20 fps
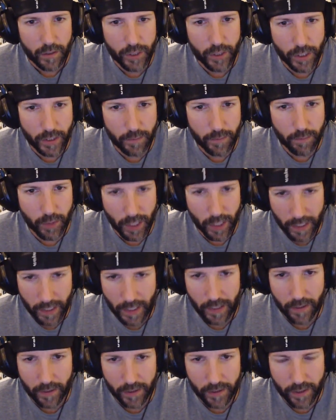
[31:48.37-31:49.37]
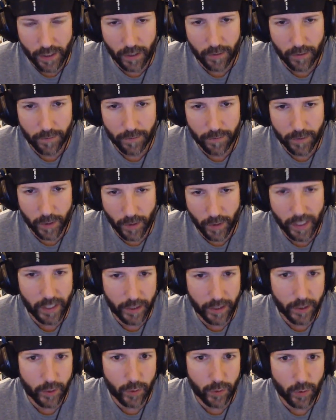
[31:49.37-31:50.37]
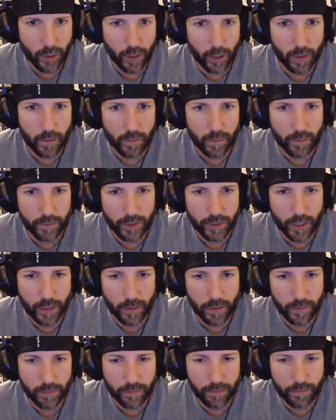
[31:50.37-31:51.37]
impregnated herself, in utero. So